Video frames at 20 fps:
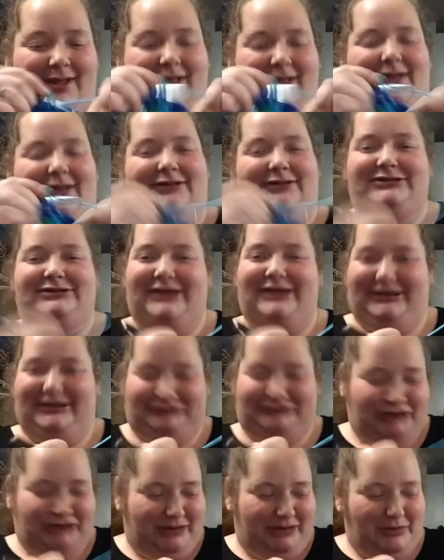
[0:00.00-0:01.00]
Yeah,
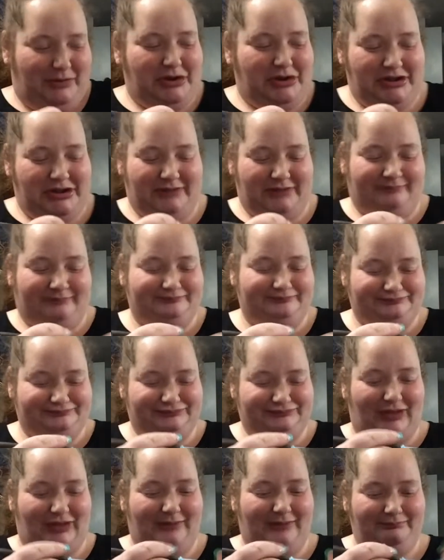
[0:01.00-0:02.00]
shame on him.
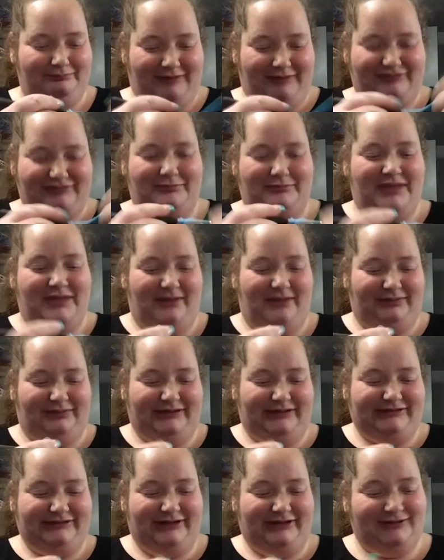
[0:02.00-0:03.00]
Messing me up
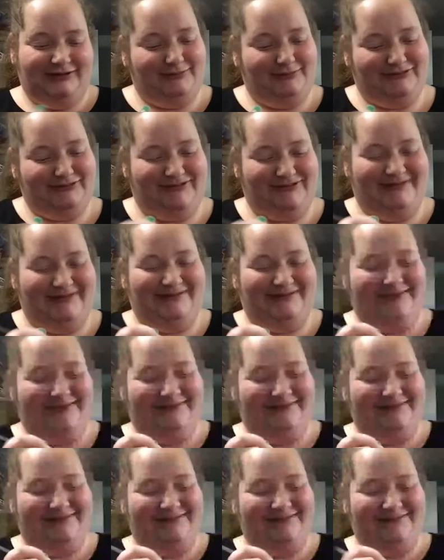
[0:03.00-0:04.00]
like that. No, I'm just
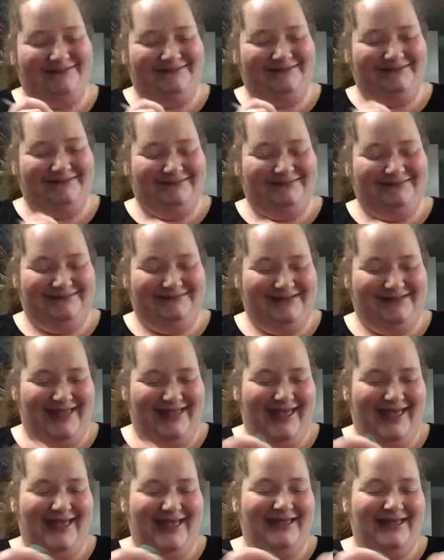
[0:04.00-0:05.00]
kidding.
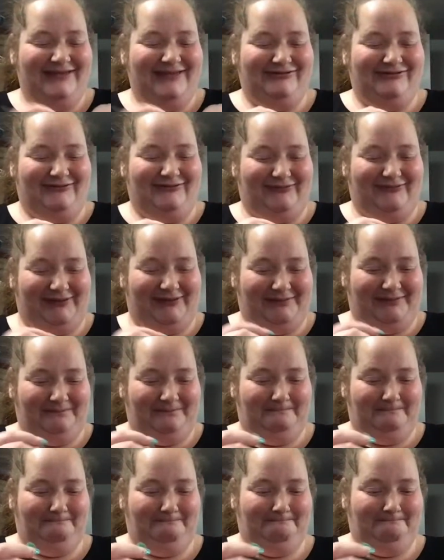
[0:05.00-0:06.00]
He's
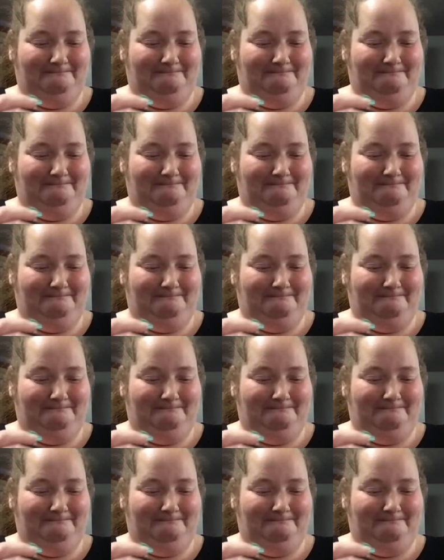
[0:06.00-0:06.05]
okay.